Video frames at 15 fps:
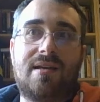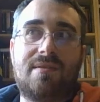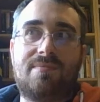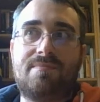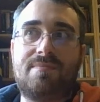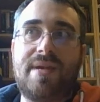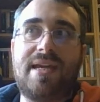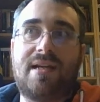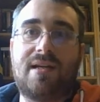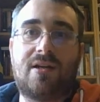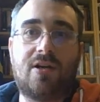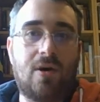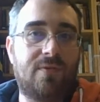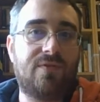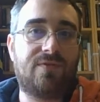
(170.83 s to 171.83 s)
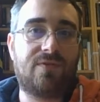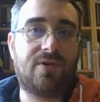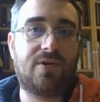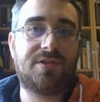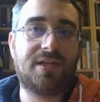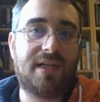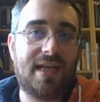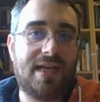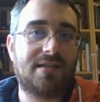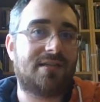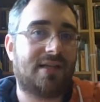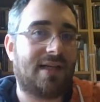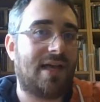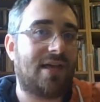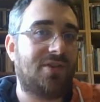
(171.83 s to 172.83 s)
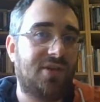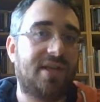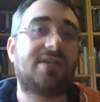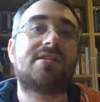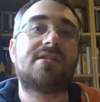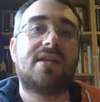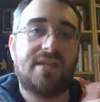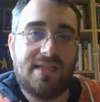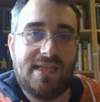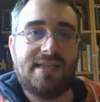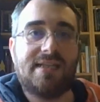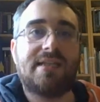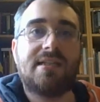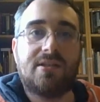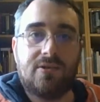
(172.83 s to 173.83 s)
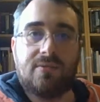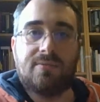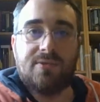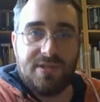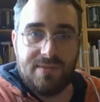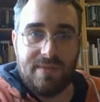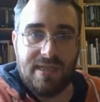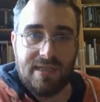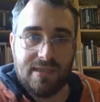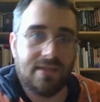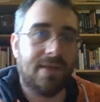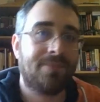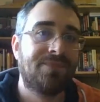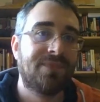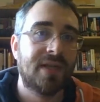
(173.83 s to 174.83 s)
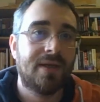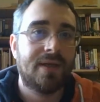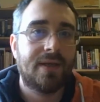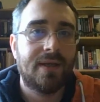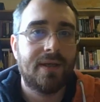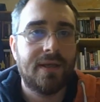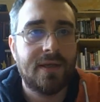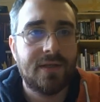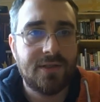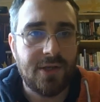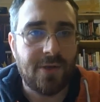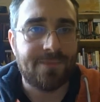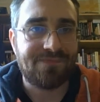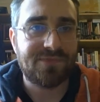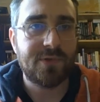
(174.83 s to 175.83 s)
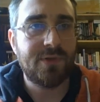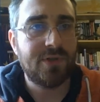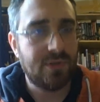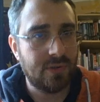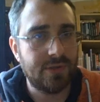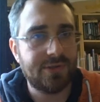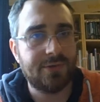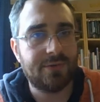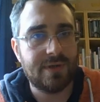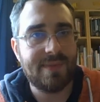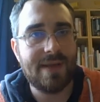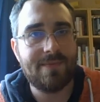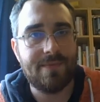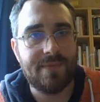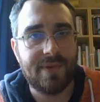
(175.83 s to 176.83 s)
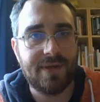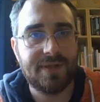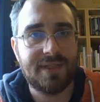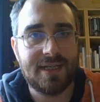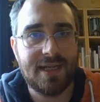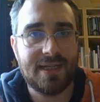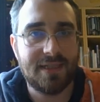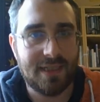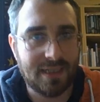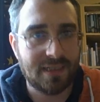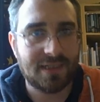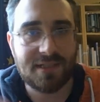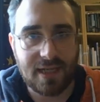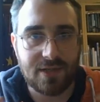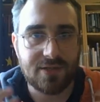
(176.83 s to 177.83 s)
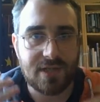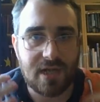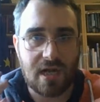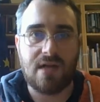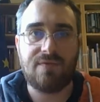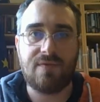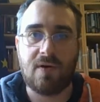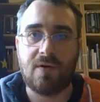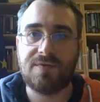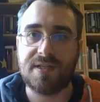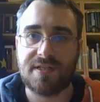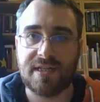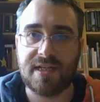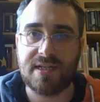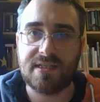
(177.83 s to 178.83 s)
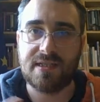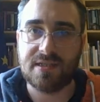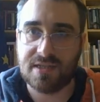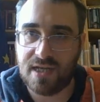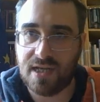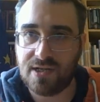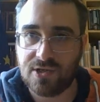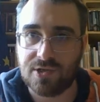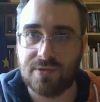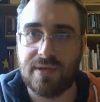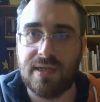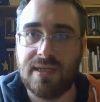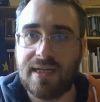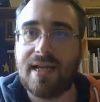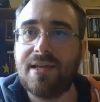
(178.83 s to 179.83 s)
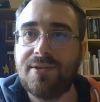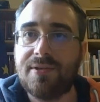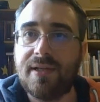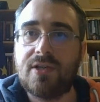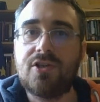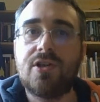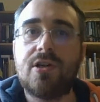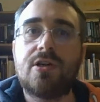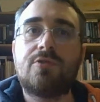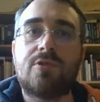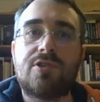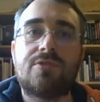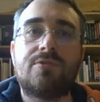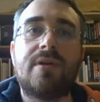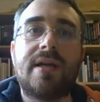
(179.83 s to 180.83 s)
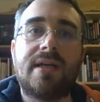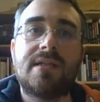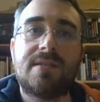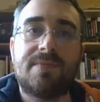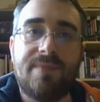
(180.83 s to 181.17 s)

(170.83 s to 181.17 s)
make a common front against the Catholics, they did it almost immediately. So, we should also remember that in the second half of the 16th century, the Catholic Church was trying its